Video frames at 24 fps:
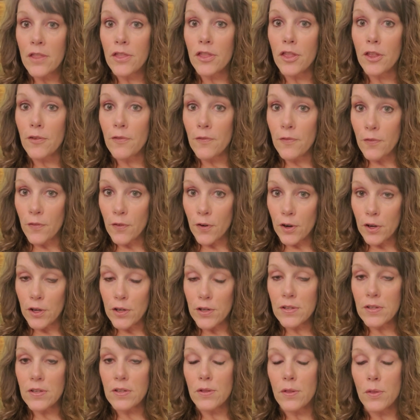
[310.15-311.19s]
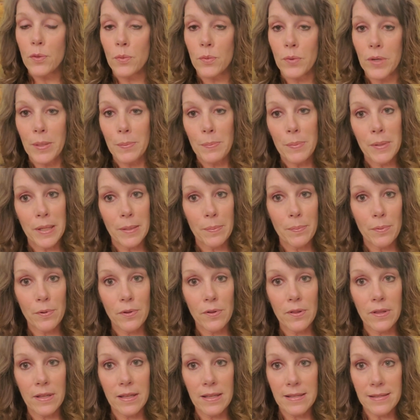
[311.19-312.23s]
the first three
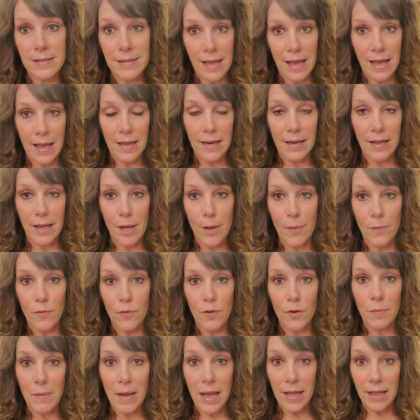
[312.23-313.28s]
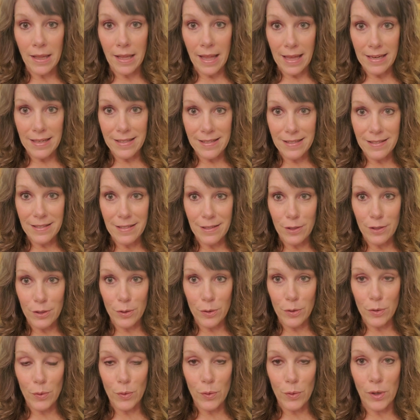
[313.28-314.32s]
people that sign up for my latest
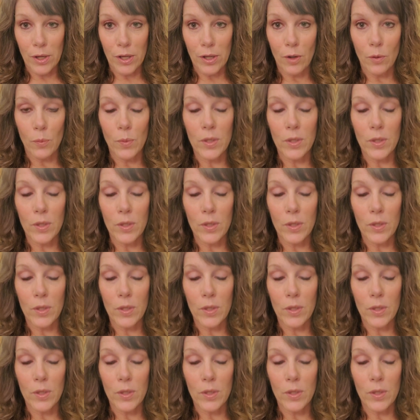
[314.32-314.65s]
tutorial,